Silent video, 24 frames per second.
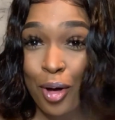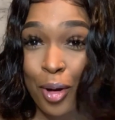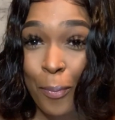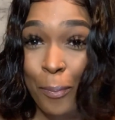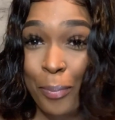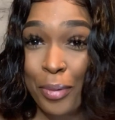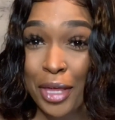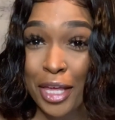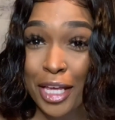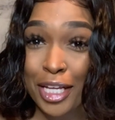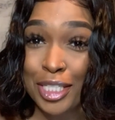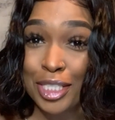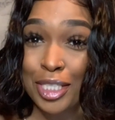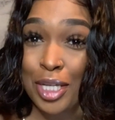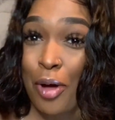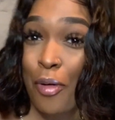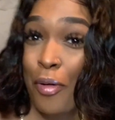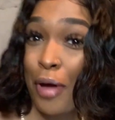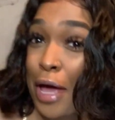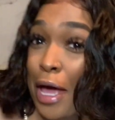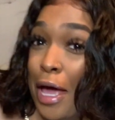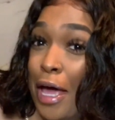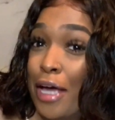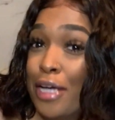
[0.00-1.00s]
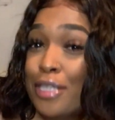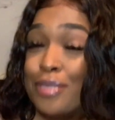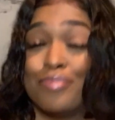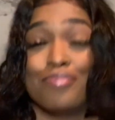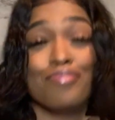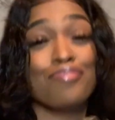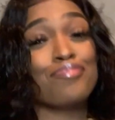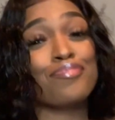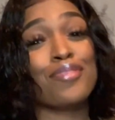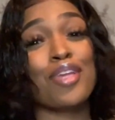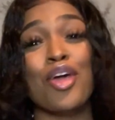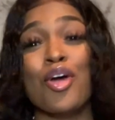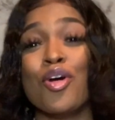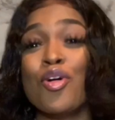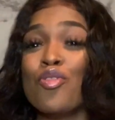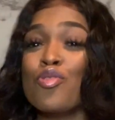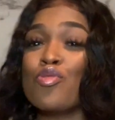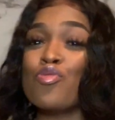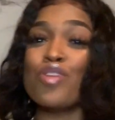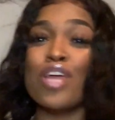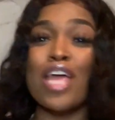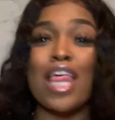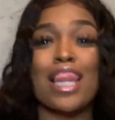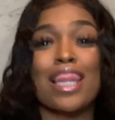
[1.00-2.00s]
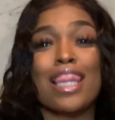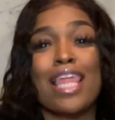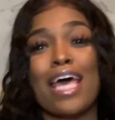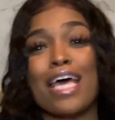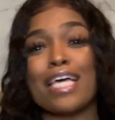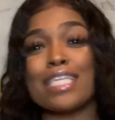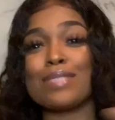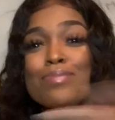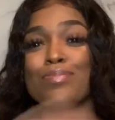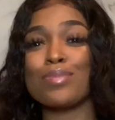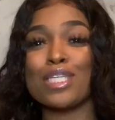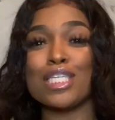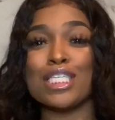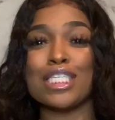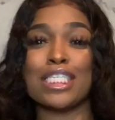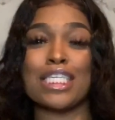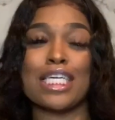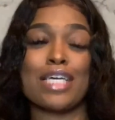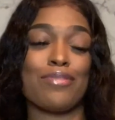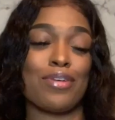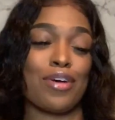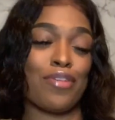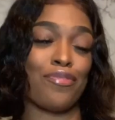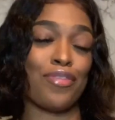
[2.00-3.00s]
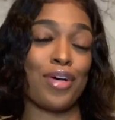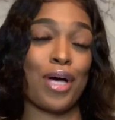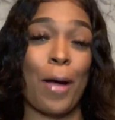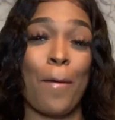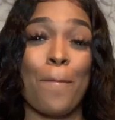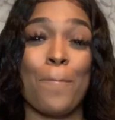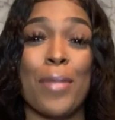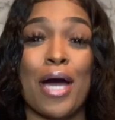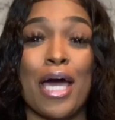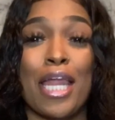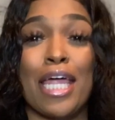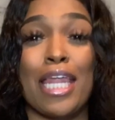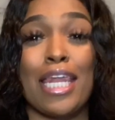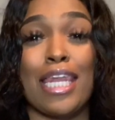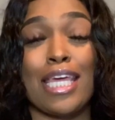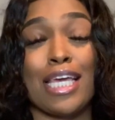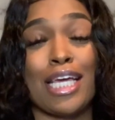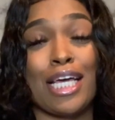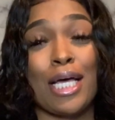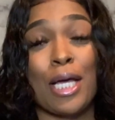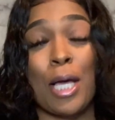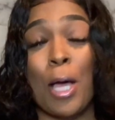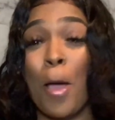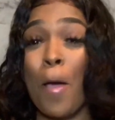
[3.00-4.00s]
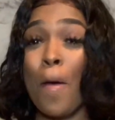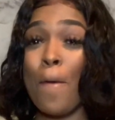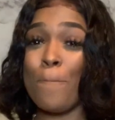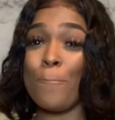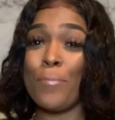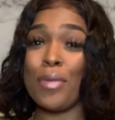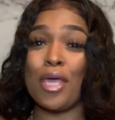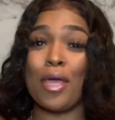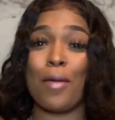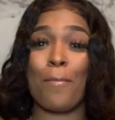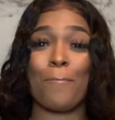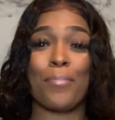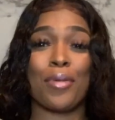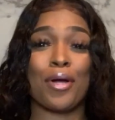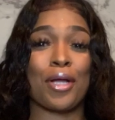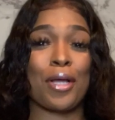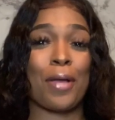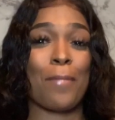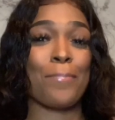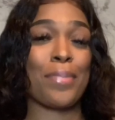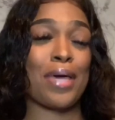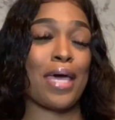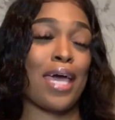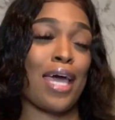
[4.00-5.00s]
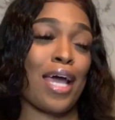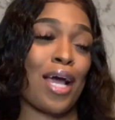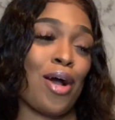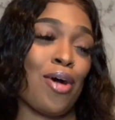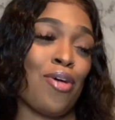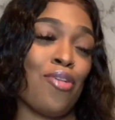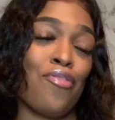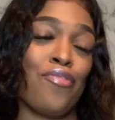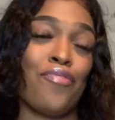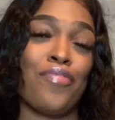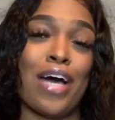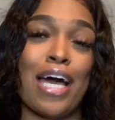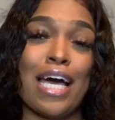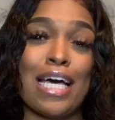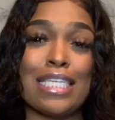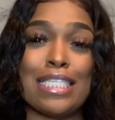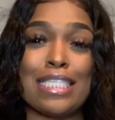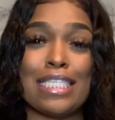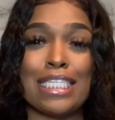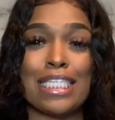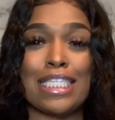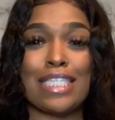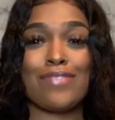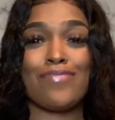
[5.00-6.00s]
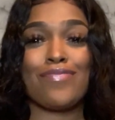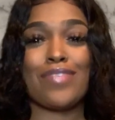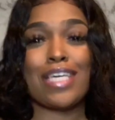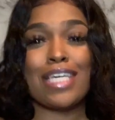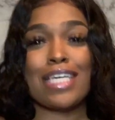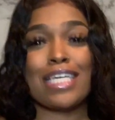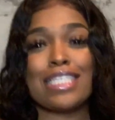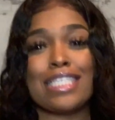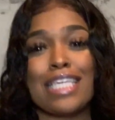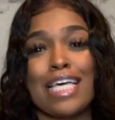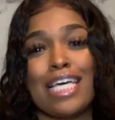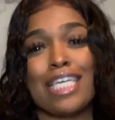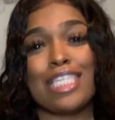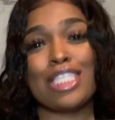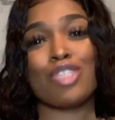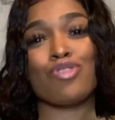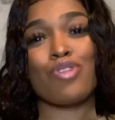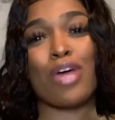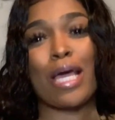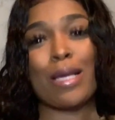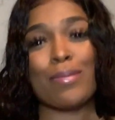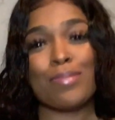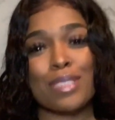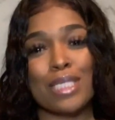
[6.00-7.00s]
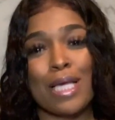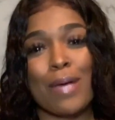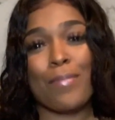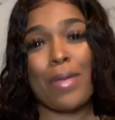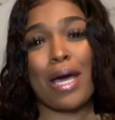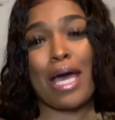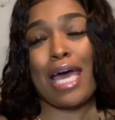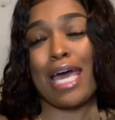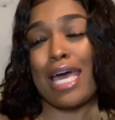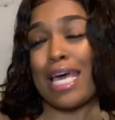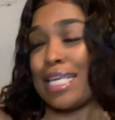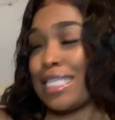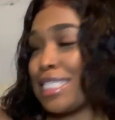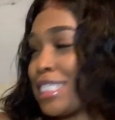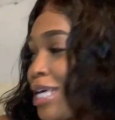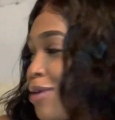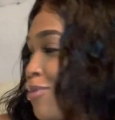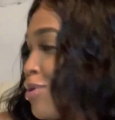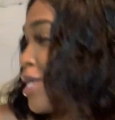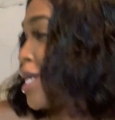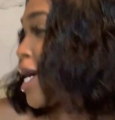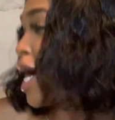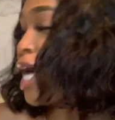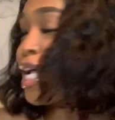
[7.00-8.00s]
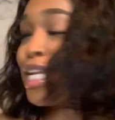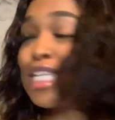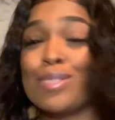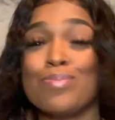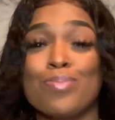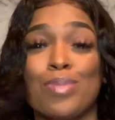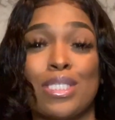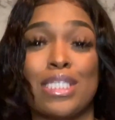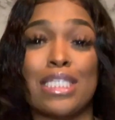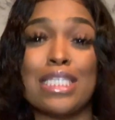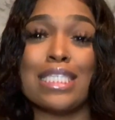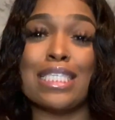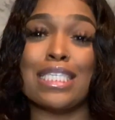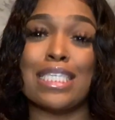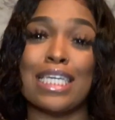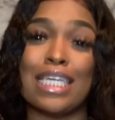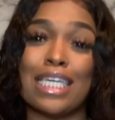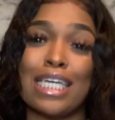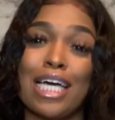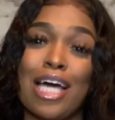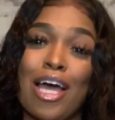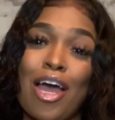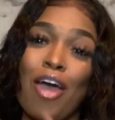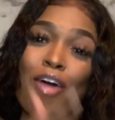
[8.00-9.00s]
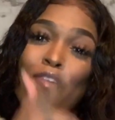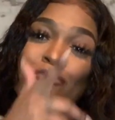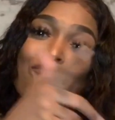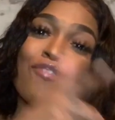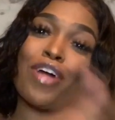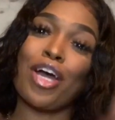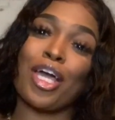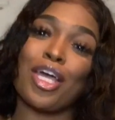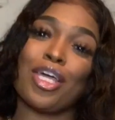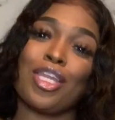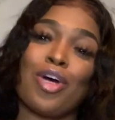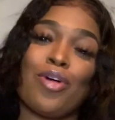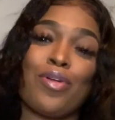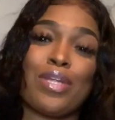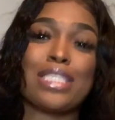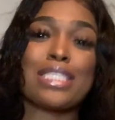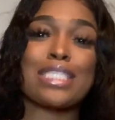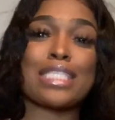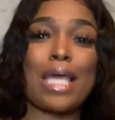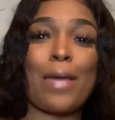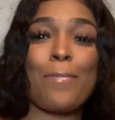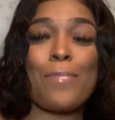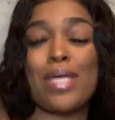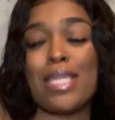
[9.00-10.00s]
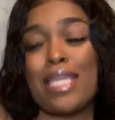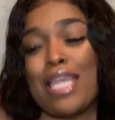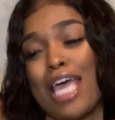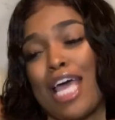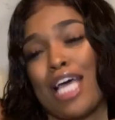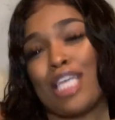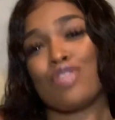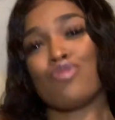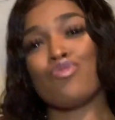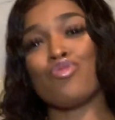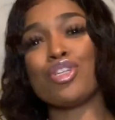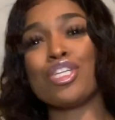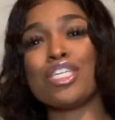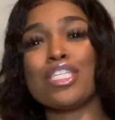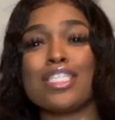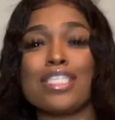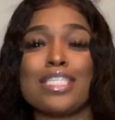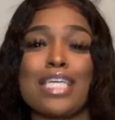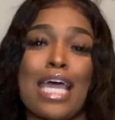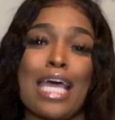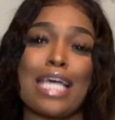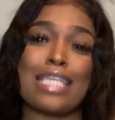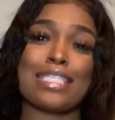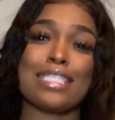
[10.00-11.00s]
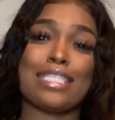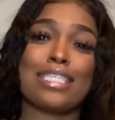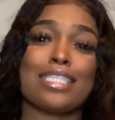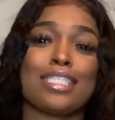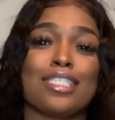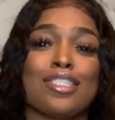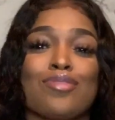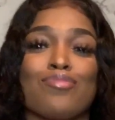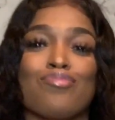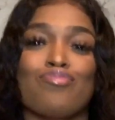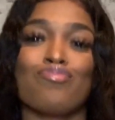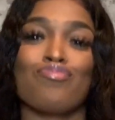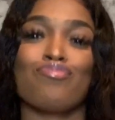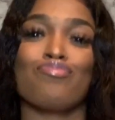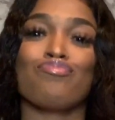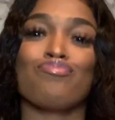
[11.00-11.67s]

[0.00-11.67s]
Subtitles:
Real ass bitch, give a fuck by a nigga. Big Birkin bag, hold 5-6 figures. Stripes on my ass, so he call his pussy tigger. Fucking on the scamming ass, rich ass nigga.